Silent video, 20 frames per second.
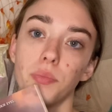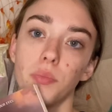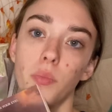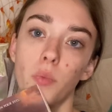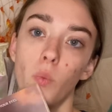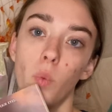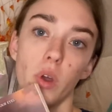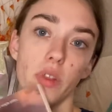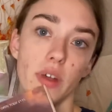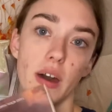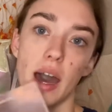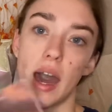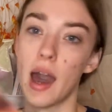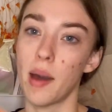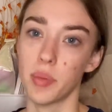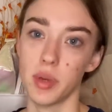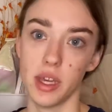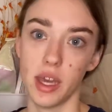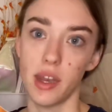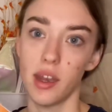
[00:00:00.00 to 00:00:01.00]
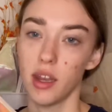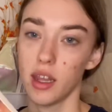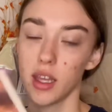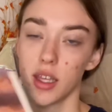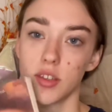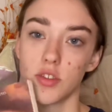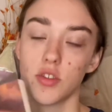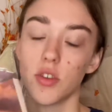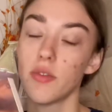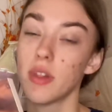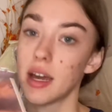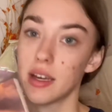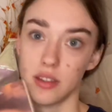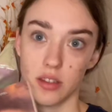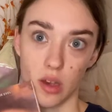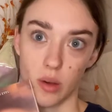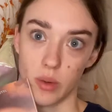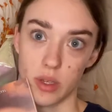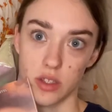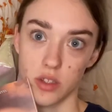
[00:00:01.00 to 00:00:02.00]
With a happy ending. So that's
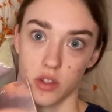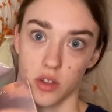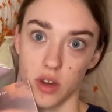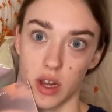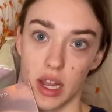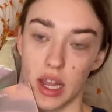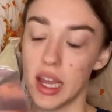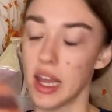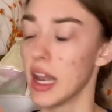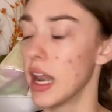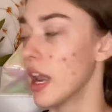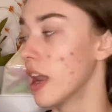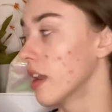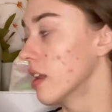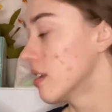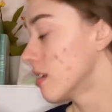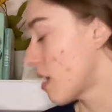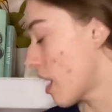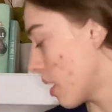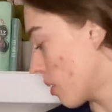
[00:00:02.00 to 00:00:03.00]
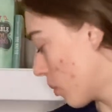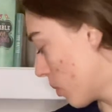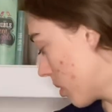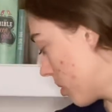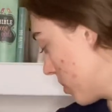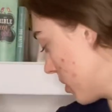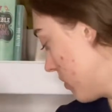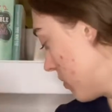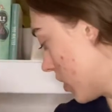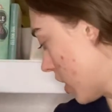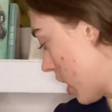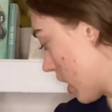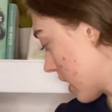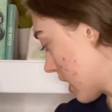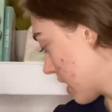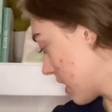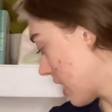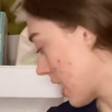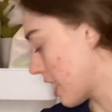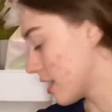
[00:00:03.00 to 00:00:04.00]
always great. And I will be
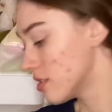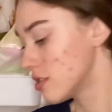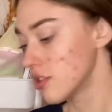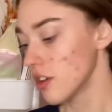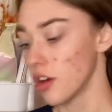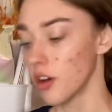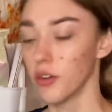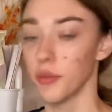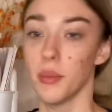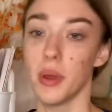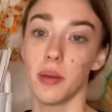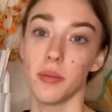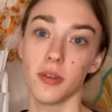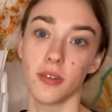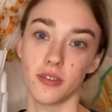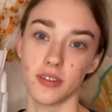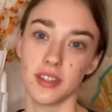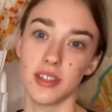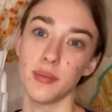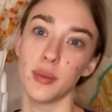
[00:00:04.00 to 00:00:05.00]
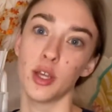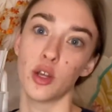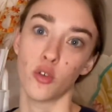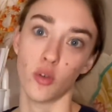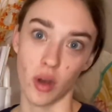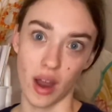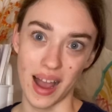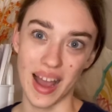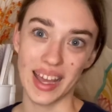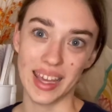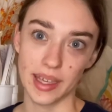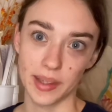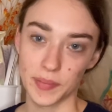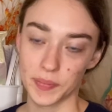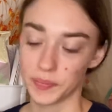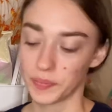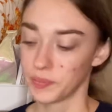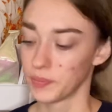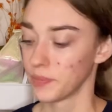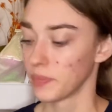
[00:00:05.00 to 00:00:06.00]
vlogging that. So maybe you'll see me cry.
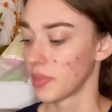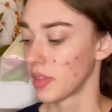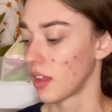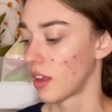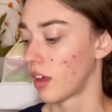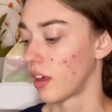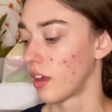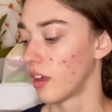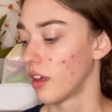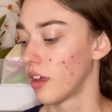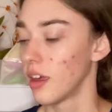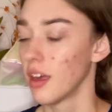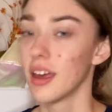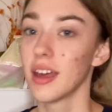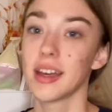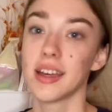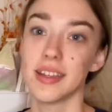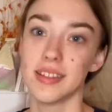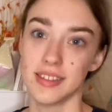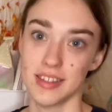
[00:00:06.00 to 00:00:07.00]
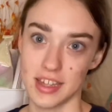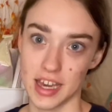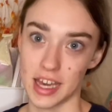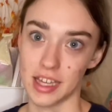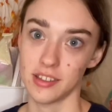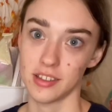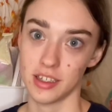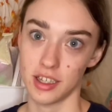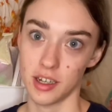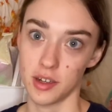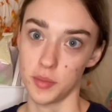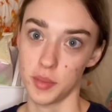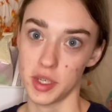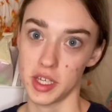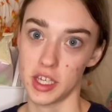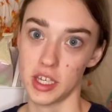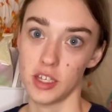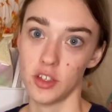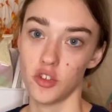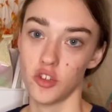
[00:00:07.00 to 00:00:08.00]
Because that's going to
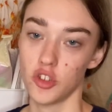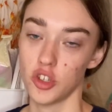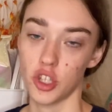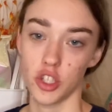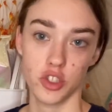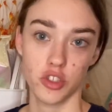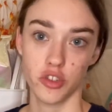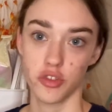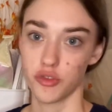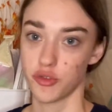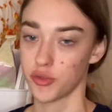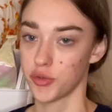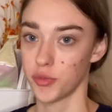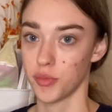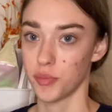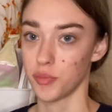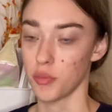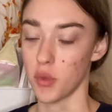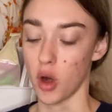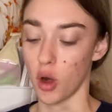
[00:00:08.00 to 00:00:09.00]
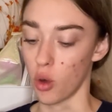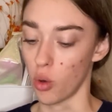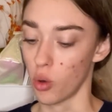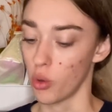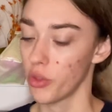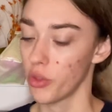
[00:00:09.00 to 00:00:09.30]
be just a whole